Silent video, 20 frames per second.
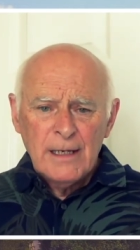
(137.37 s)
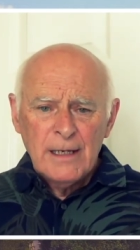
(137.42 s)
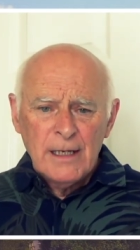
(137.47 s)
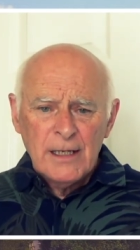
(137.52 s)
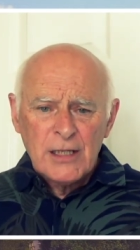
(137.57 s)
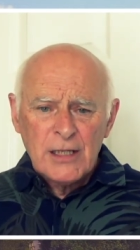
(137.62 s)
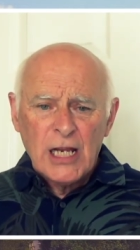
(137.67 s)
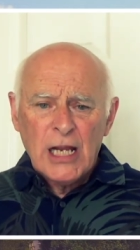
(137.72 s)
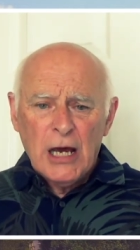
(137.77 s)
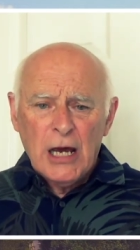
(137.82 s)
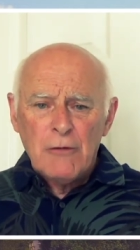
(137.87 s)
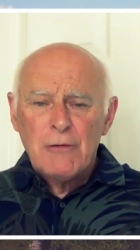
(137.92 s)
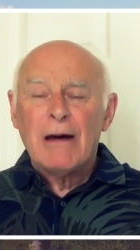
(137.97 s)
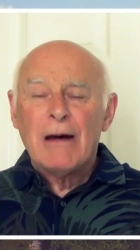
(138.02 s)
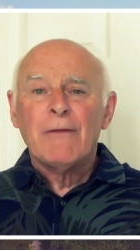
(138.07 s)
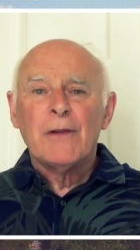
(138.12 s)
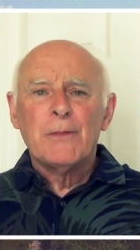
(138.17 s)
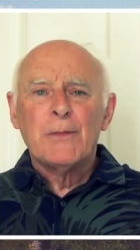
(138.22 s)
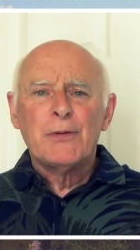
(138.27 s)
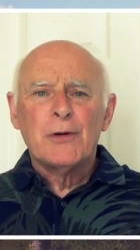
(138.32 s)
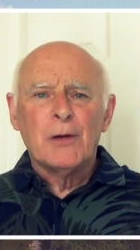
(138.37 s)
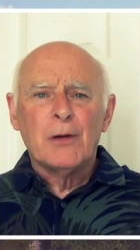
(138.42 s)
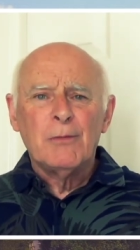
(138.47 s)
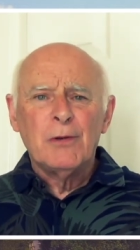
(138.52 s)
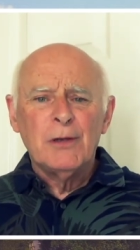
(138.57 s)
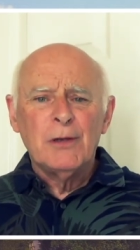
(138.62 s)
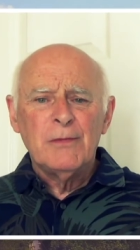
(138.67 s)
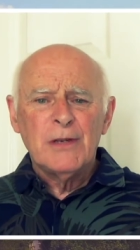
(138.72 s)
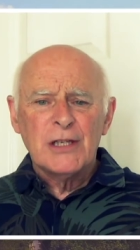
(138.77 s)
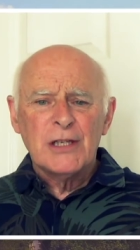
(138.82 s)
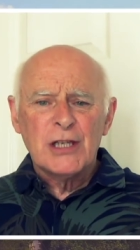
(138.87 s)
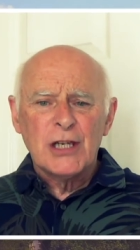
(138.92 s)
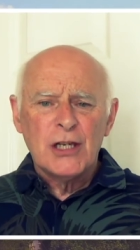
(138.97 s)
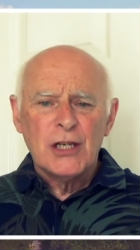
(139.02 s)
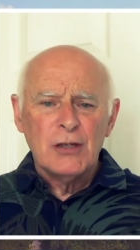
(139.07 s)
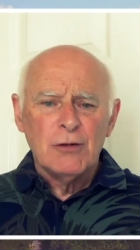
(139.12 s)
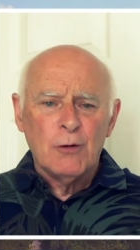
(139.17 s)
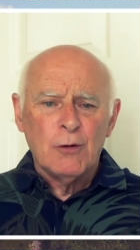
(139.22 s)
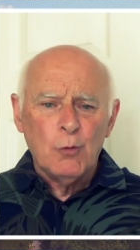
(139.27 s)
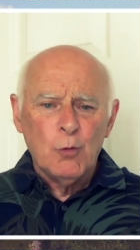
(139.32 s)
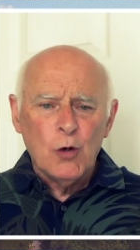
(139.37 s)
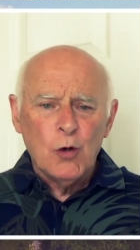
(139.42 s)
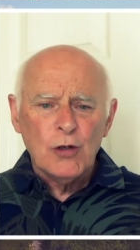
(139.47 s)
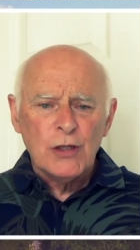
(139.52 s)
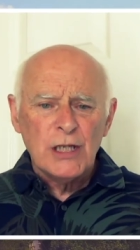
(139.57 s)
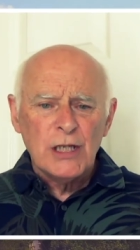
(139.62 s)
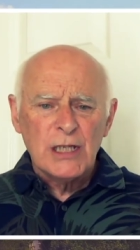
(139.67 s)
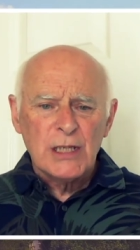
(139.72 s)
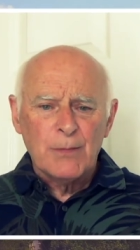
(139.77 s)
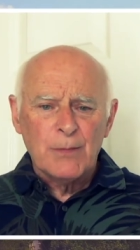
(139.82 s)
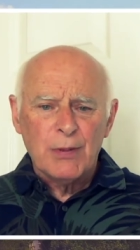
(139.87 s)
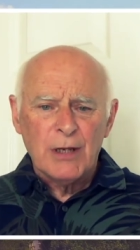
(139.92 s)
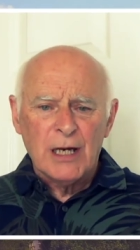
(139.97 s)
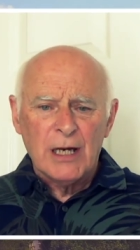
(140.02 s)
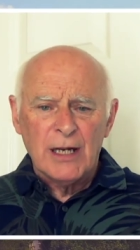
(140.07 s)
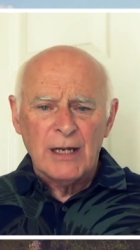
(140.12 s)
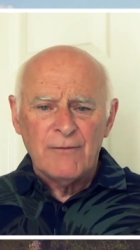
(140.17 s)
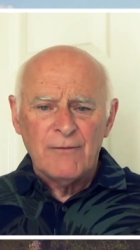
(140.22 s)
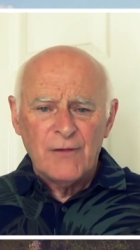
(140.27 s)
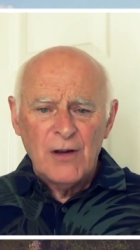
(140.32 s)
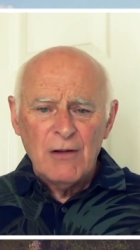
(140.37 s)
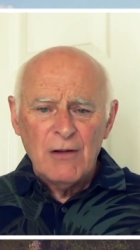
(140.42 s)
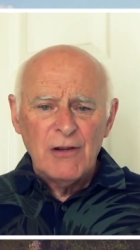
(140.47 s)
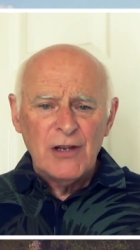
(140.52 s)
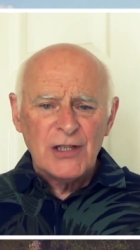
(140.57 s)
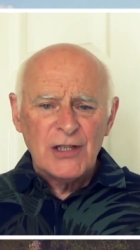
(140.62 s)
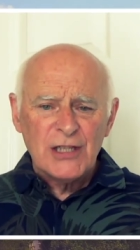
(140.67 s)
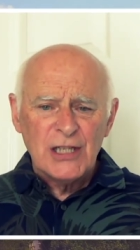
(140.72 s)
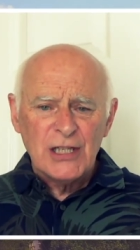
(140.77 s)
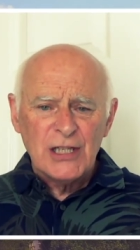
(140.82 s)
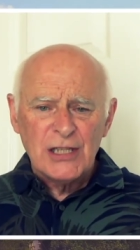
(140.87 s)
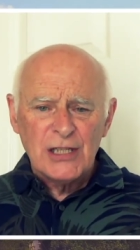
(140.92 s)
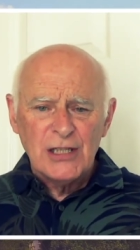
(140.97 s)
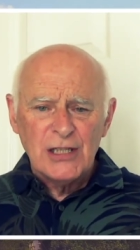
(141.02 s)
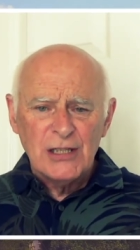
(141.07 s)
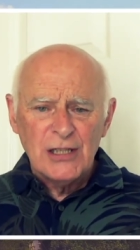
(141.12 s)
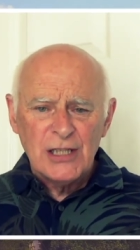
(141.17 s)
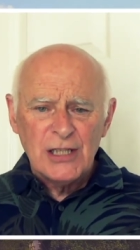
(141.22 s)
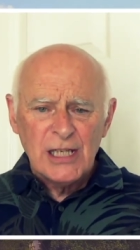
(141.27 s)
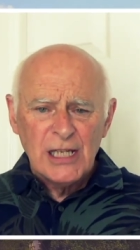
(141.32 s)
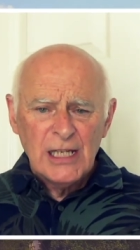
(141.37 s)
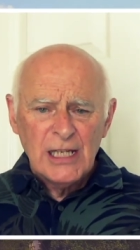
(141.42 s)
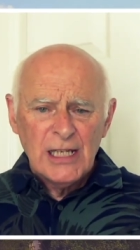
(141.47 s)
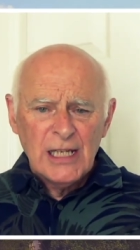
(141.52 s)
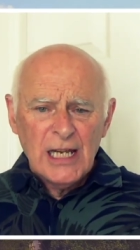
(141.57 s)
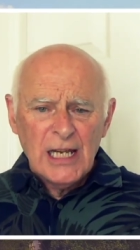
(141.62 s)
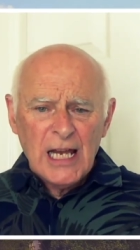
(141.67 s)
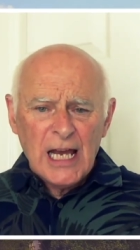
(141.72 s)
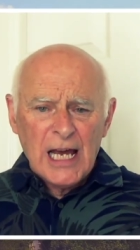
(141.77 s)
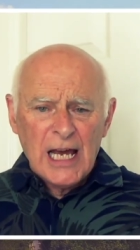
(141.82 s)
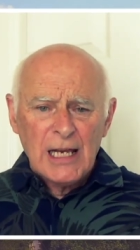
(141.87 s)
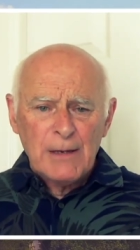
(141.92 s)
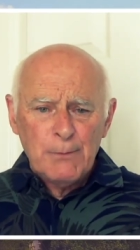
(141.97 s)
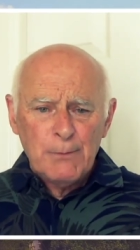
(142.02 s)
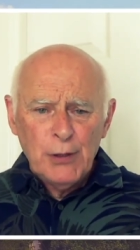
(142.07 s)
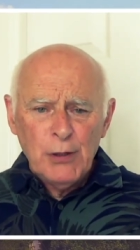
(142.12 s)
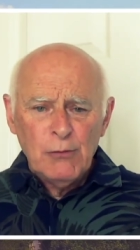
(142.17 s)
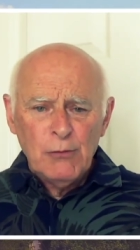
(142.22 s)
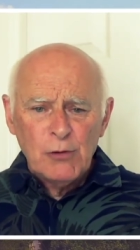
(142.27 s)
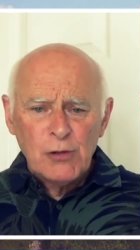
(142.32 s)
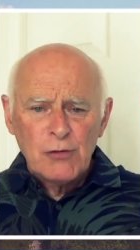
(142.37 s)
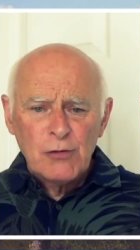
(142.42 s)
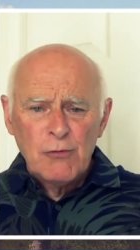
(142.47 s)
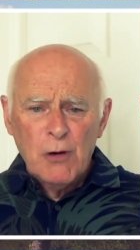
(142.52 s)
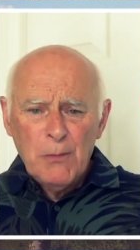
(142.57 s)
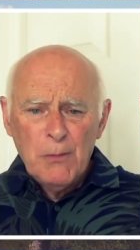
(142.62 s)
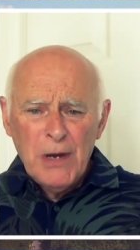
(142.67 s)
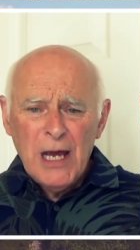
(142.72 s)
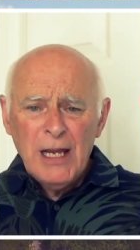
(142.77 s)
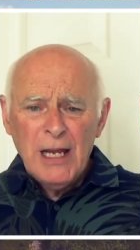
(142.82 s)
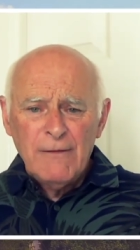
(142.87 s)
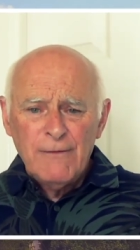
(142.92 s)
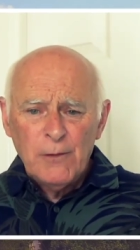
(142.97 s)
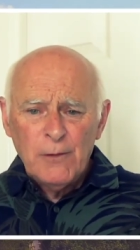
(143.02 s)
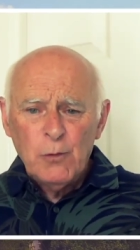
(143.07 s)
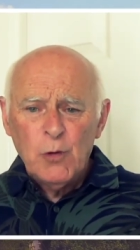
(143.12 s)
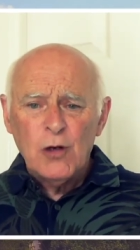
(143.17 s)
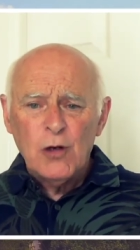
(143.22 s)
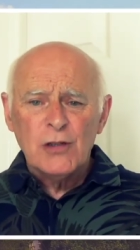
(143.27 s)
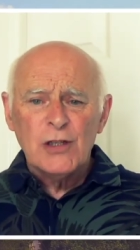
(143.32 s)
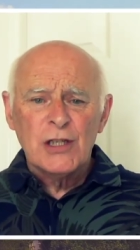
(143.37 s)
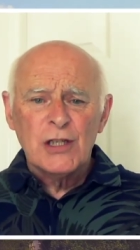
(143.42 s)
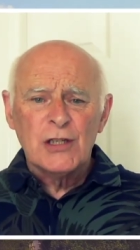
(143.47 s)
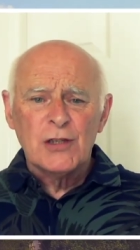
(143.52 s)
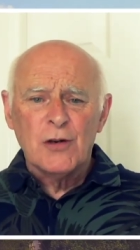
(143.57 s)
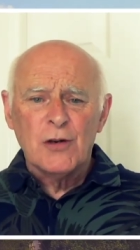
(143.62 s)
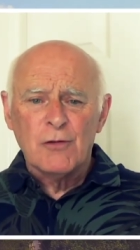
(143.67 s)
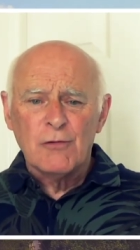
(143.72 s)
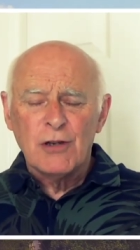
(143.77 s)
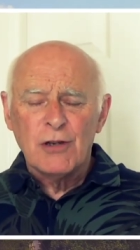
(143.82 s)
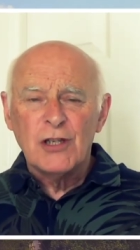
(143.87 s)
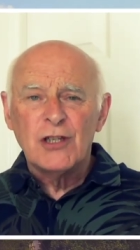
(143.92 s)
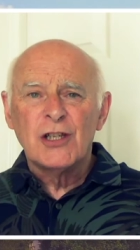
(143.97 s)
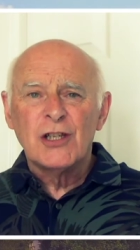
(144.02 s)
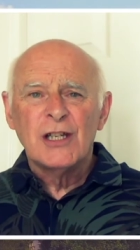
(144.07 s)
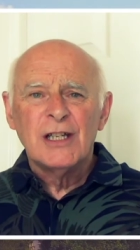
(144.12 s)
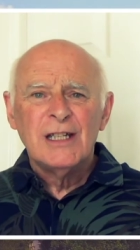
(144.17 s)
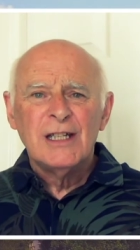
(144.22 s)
To get around the problem, a secure water supply, various cisterns and pools were made for water storage.